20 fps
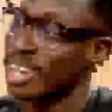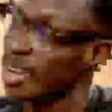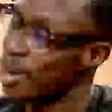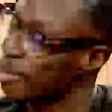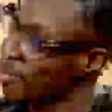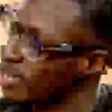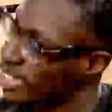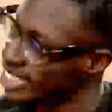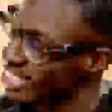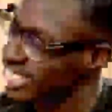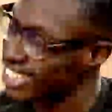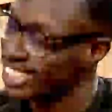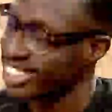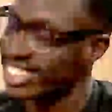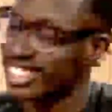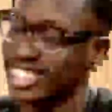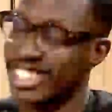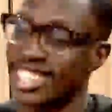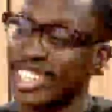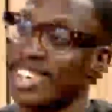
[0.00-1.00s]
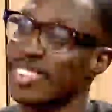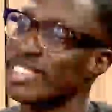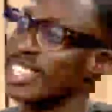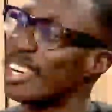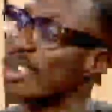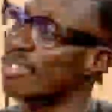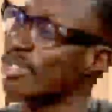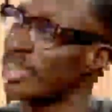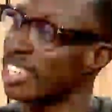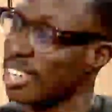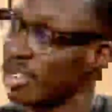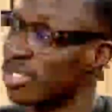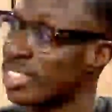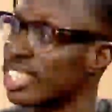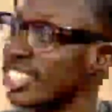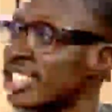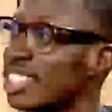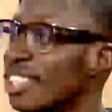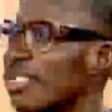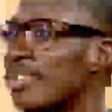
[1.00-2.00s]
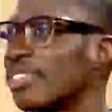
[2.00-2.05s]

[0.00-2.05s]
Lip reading: presidency, coming out for governorship,